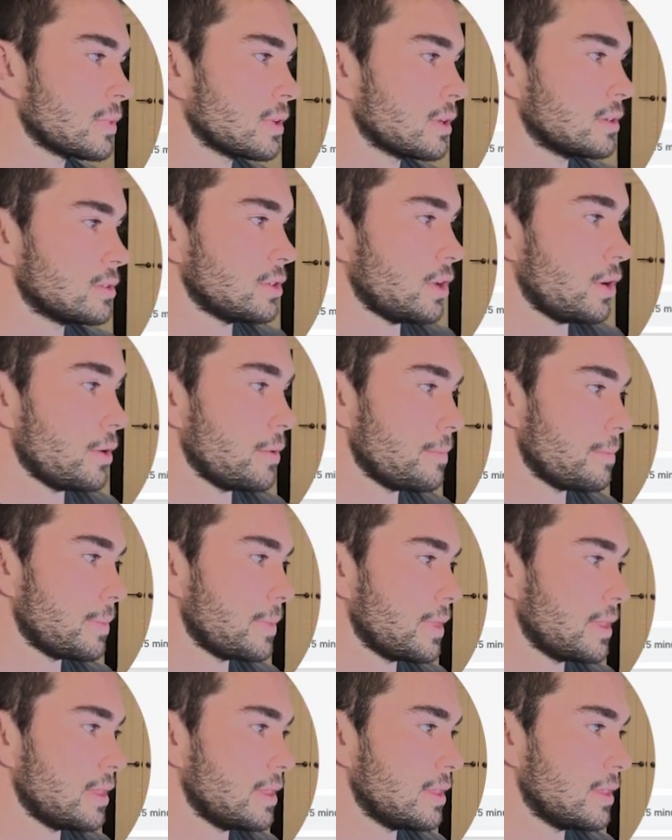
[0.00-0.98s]
So
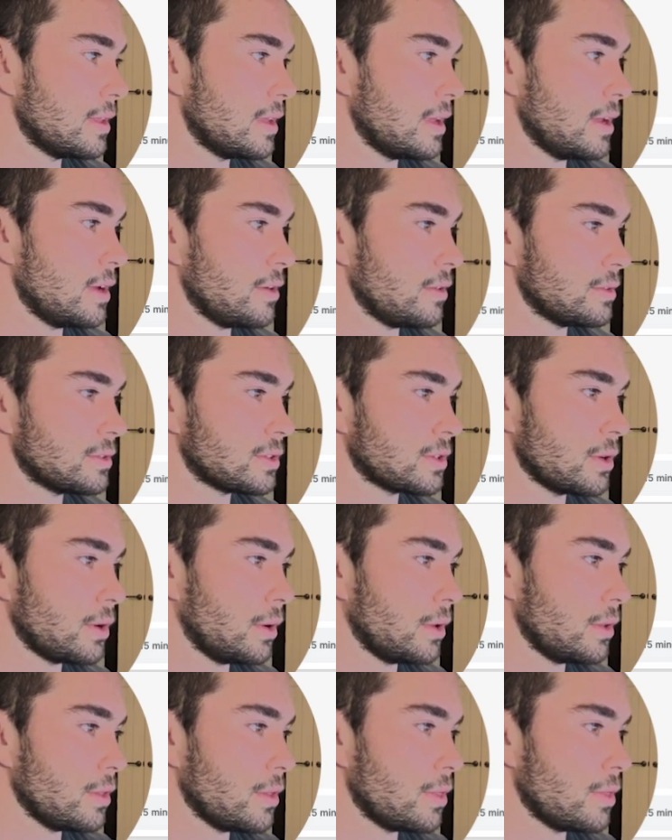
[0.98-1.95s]
here it's
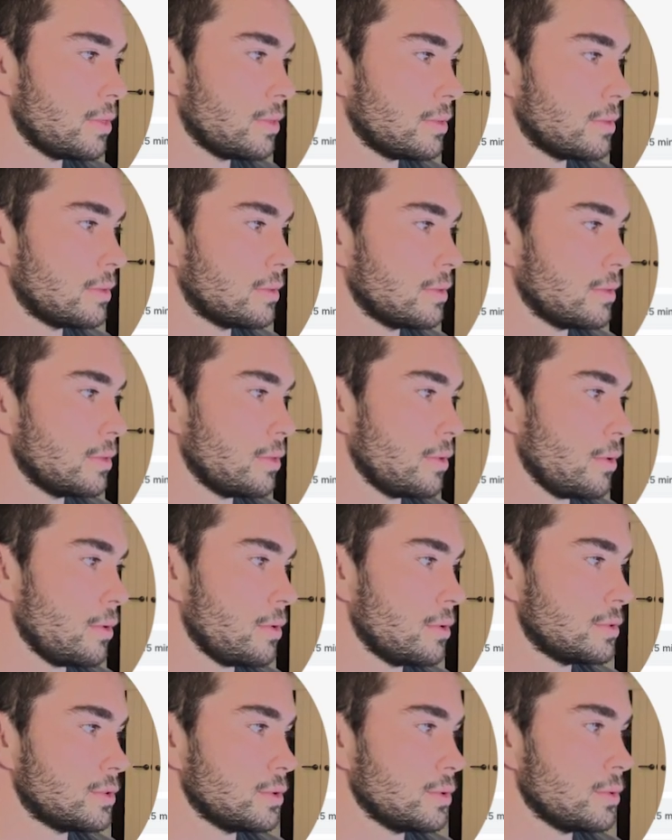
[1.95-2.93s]
gone
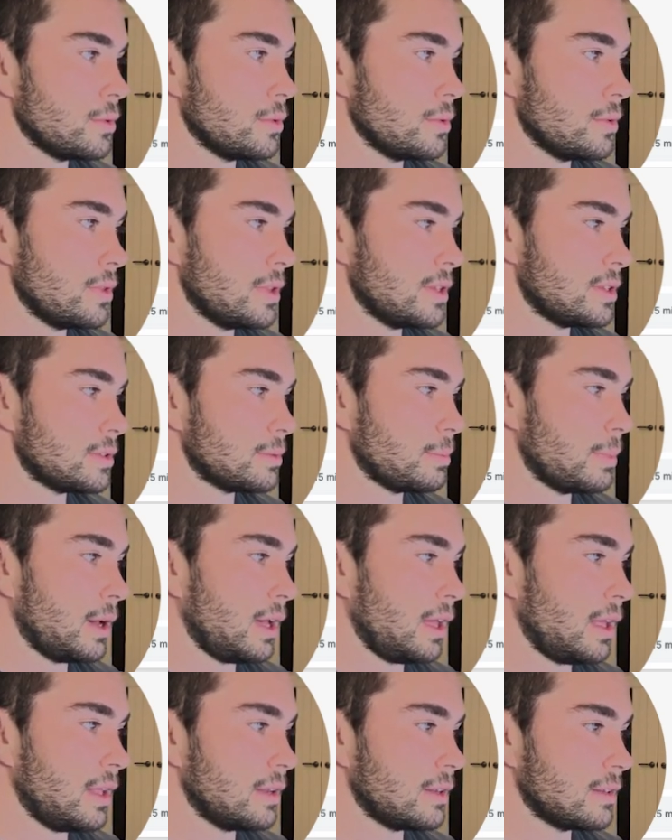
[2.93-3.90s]
through to this
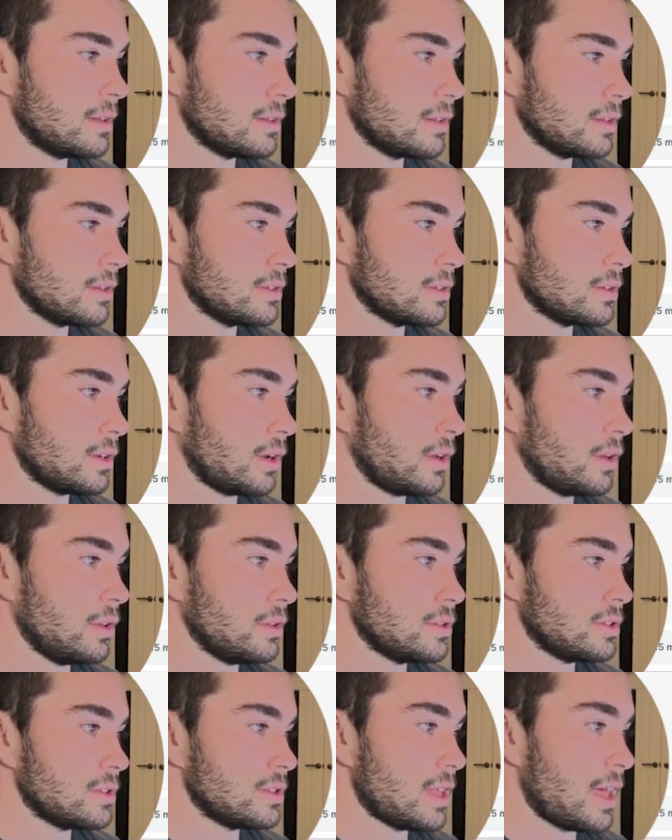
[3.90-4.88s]
part,
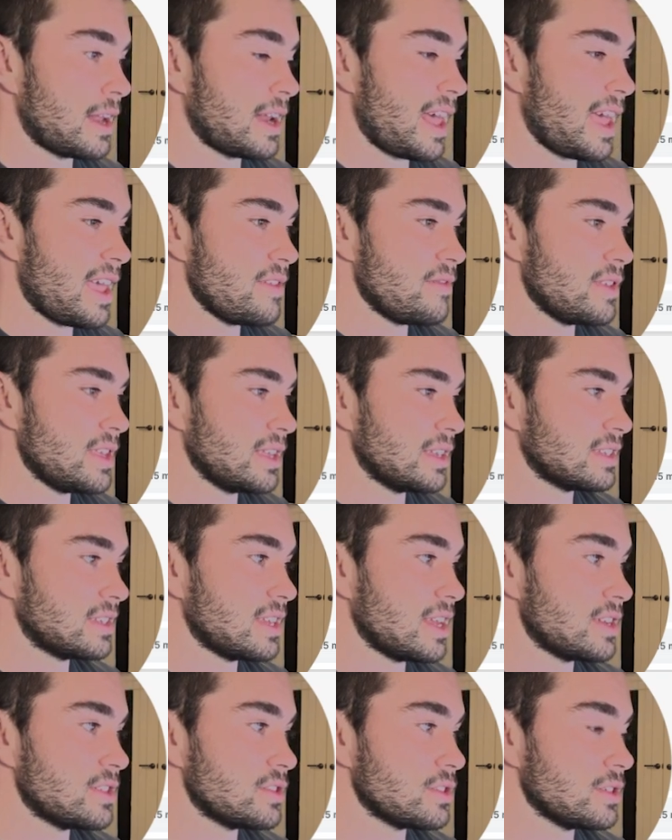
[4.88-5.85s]
because it's that AV
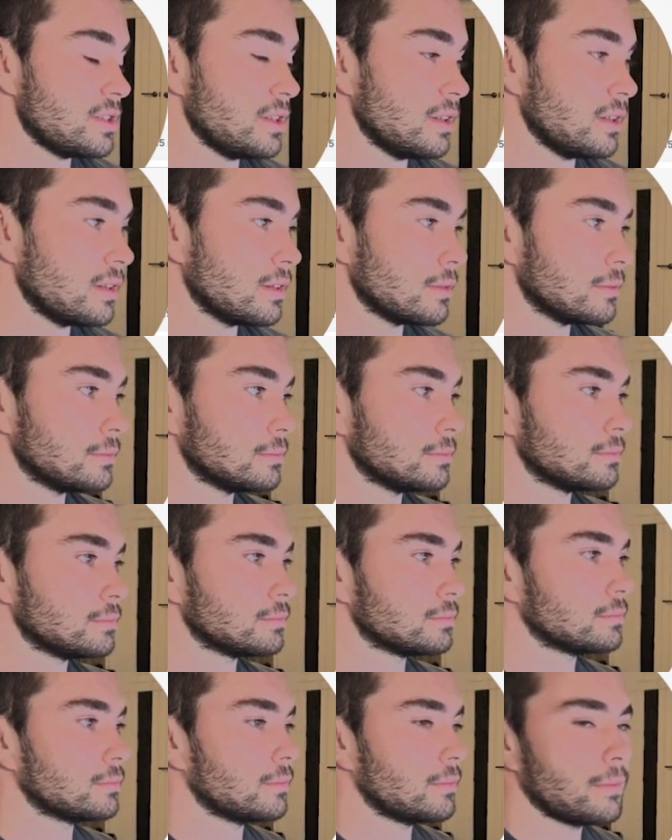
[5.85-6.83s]
extension.
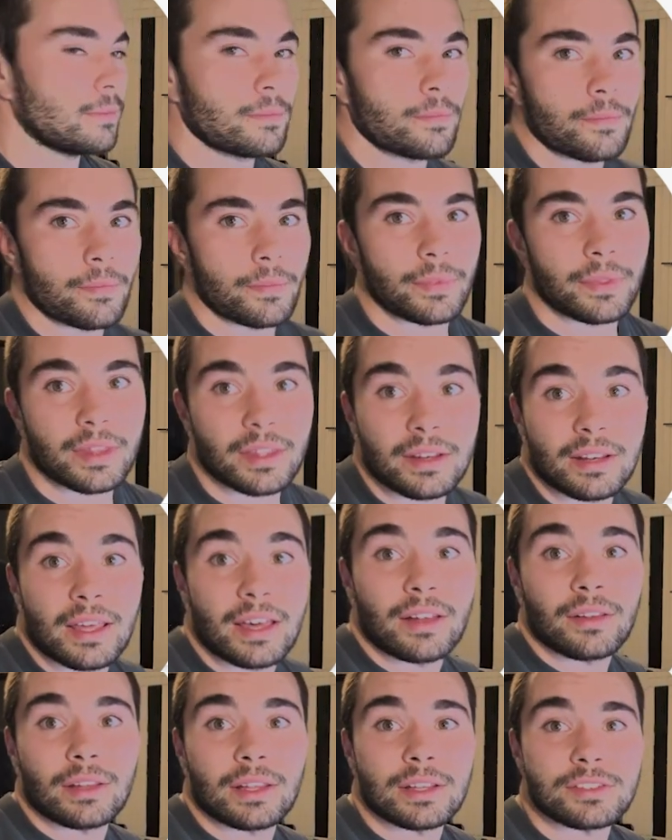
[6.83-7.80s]

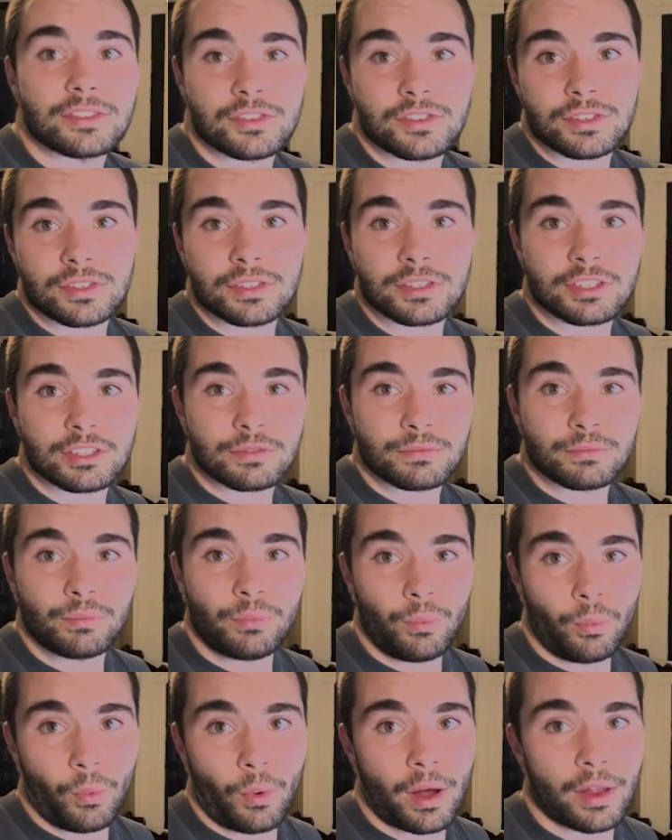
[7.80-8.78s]
Now let's just
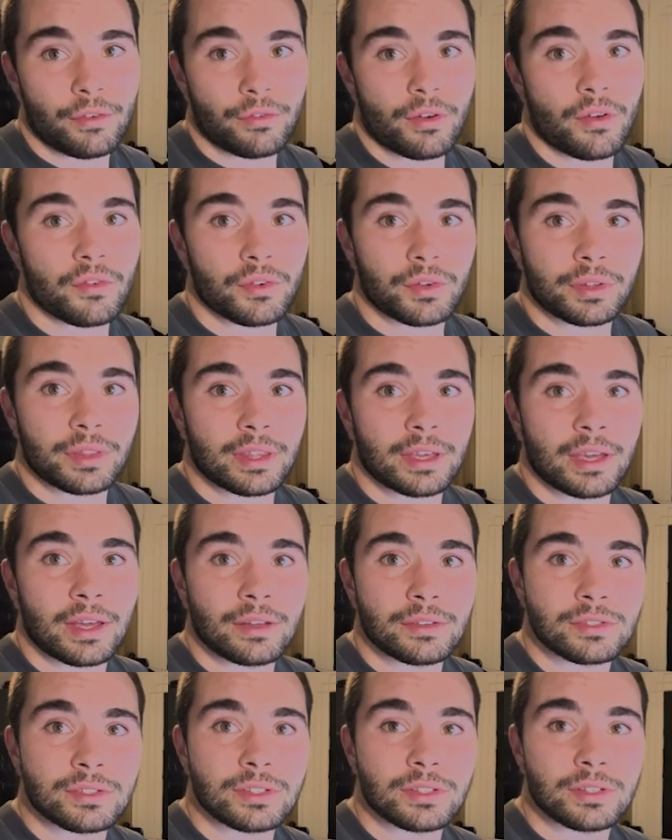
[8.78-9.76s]
wait for everything
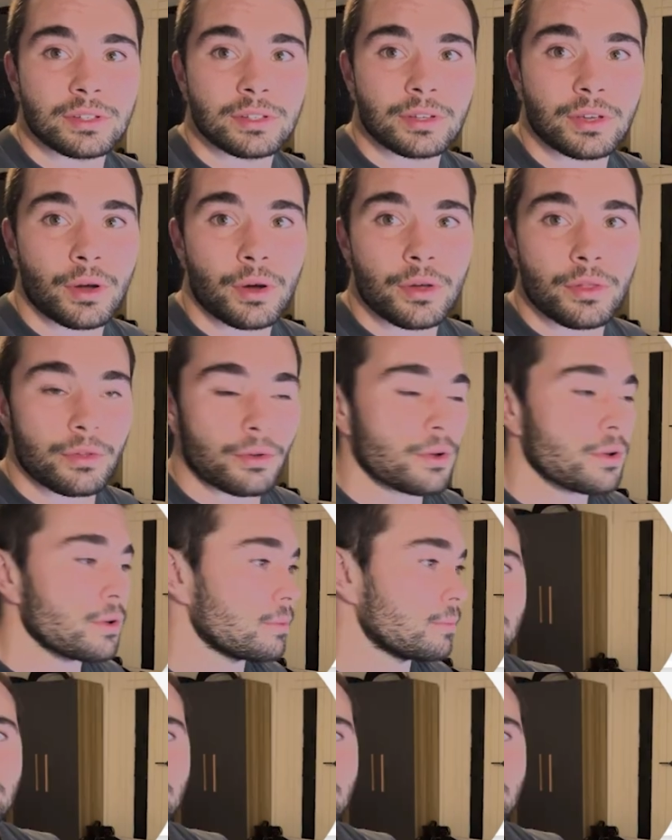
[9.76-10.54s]
else to go through.